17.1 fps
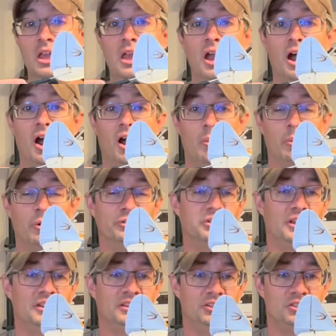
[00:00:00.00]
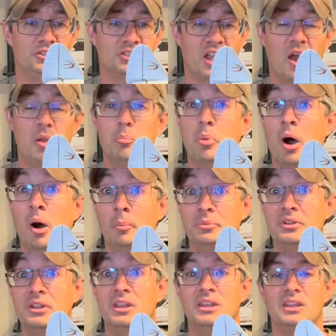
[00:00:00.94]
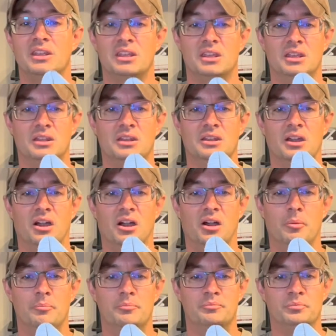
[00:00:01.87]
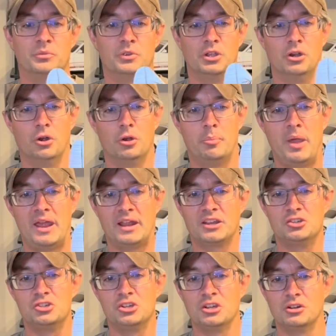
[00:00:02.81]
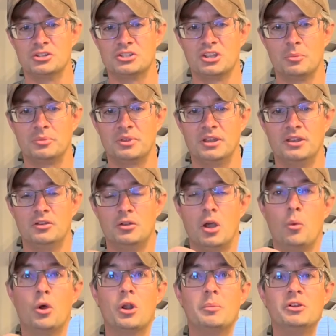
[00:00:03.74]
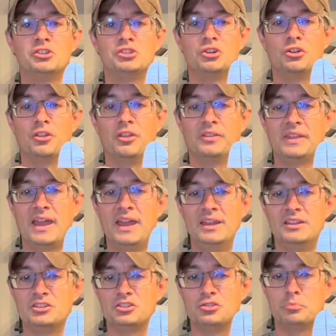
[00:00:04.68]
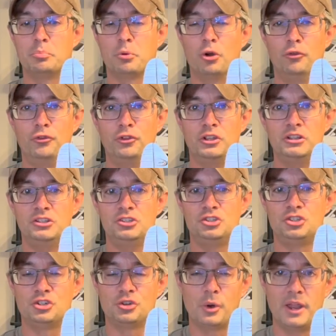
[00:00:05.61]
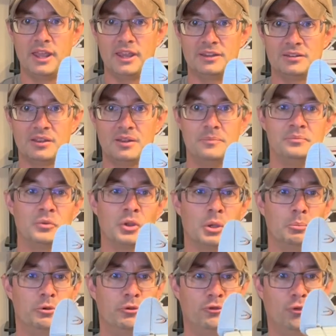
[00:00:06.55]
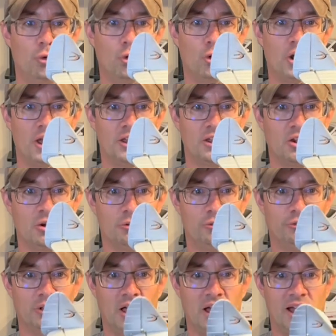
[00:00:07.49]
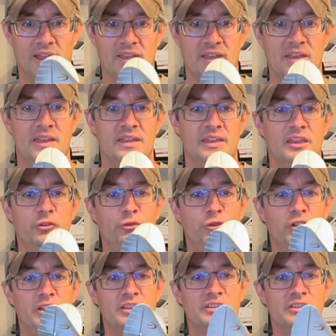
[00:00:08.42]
most likely just got bumped in in packaging or something, and I want to make sure that that is perfectly straight before I go fly. If it is